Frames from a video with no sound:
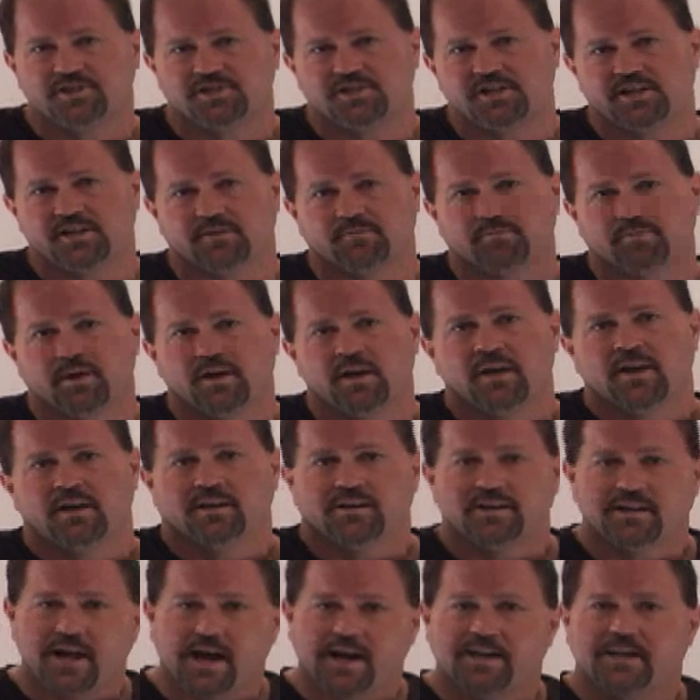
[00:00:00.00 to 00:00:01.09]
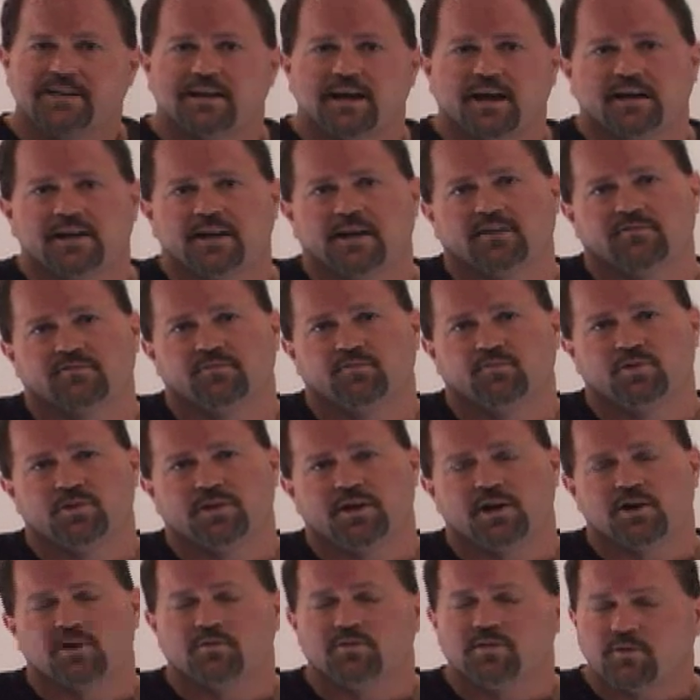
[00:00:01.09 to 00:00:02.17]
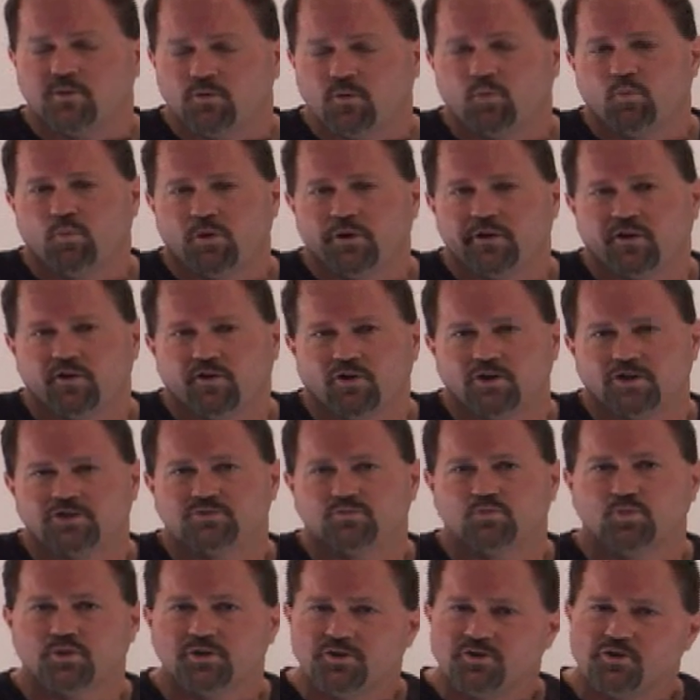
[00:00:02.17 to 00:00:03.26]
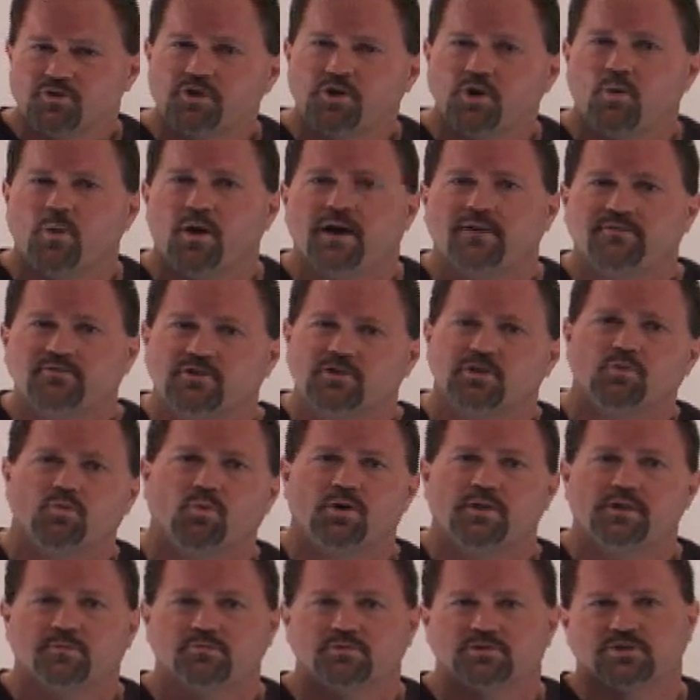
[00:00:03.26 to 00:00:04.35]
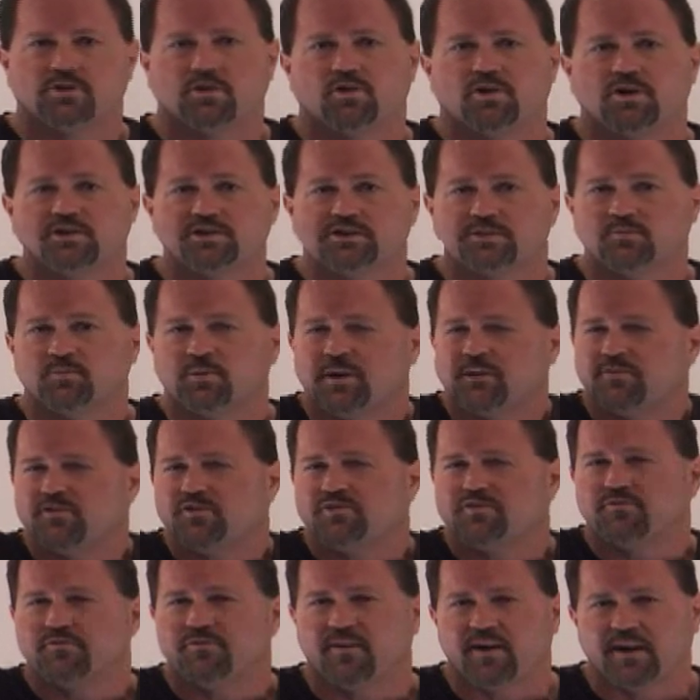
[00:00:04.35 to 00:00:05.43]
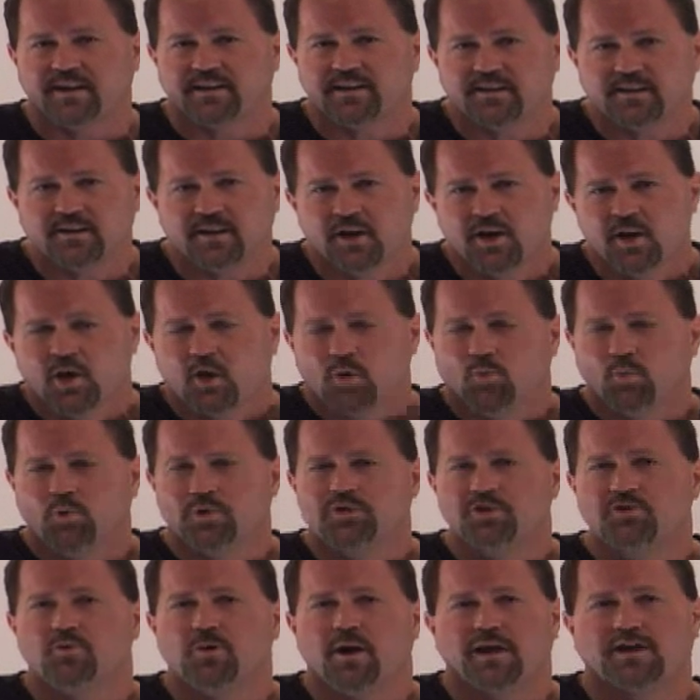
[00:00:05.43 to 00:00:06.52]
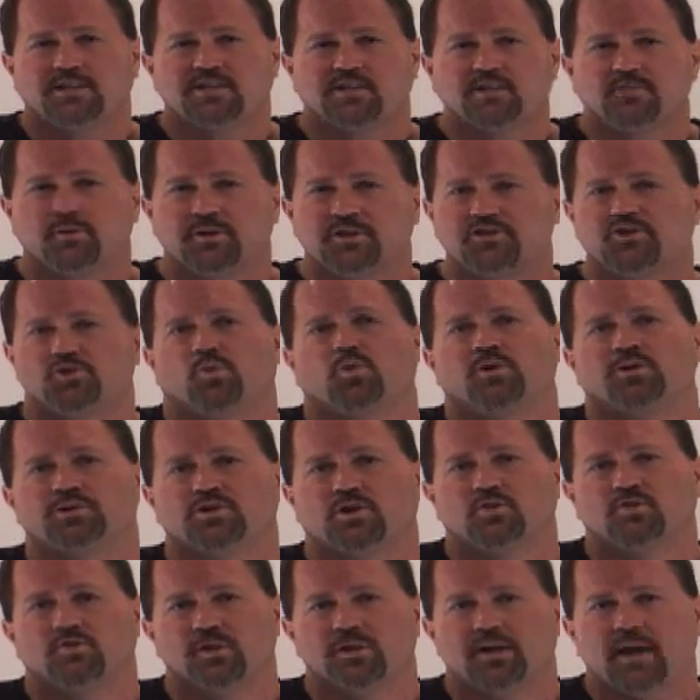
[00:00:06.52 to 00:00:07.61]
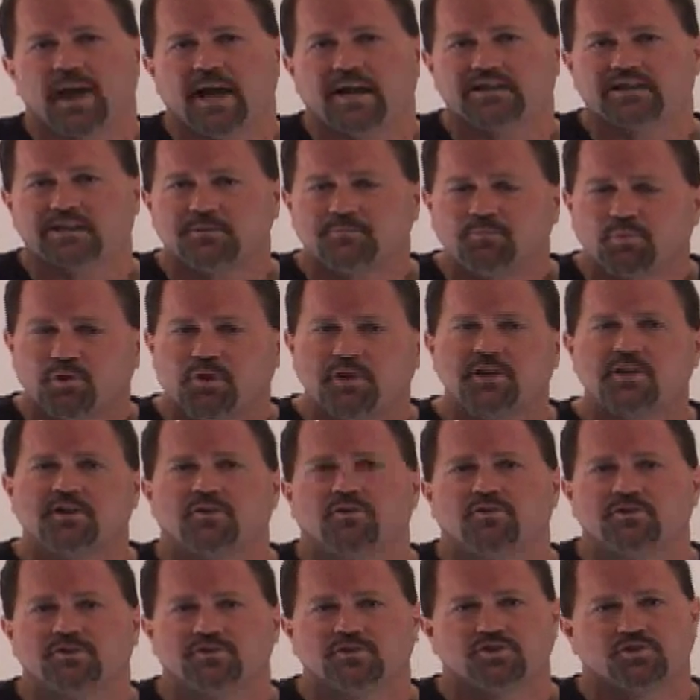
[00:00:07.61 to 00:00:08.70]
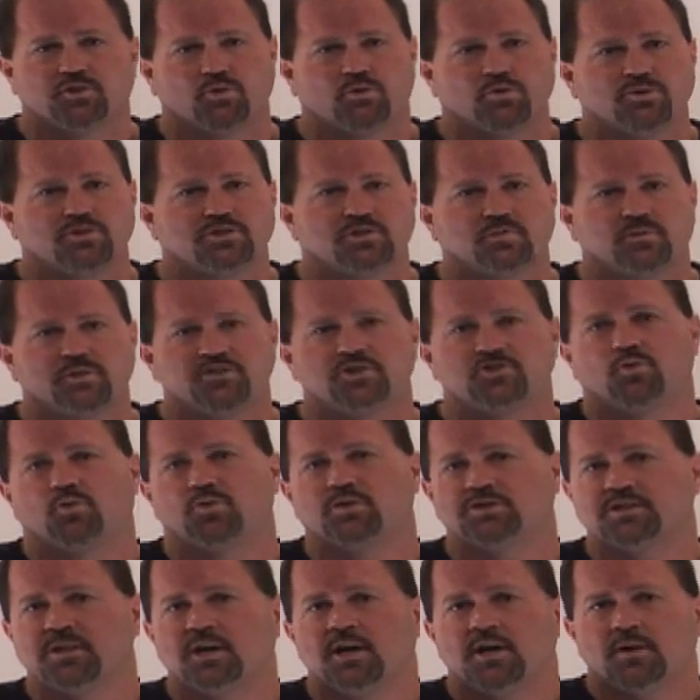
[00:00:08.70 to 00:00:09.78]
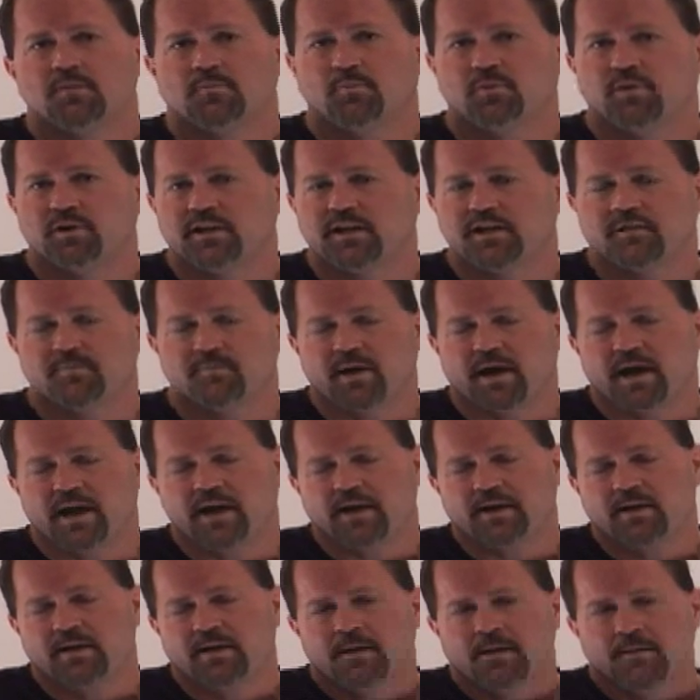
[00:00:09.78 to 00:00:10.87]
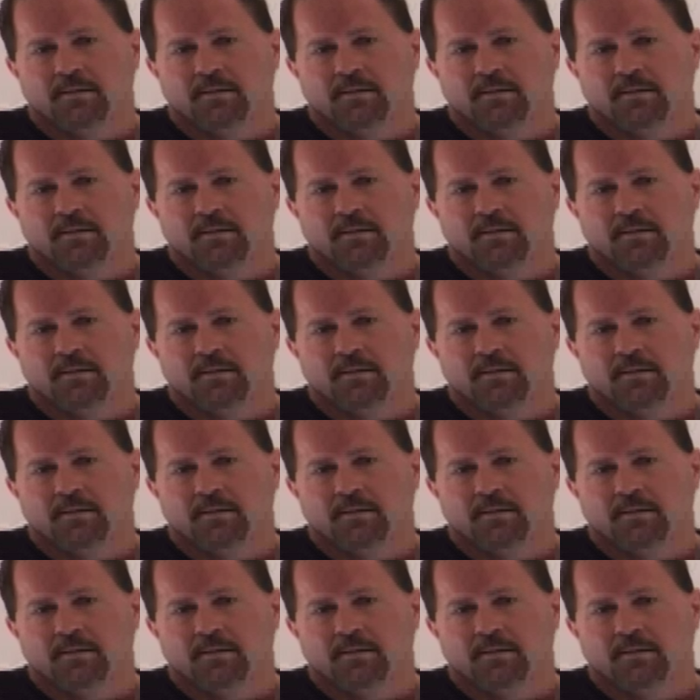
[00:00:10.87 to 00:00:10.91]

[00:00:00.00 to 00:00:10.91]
sheep, 99 of them were there and there were one lost, wouldn't you go after the one that was lost? And whenever you find it, wouldn't you actually rejoice over it? Actually putting it on your shoulders and rejoice, bringing it back?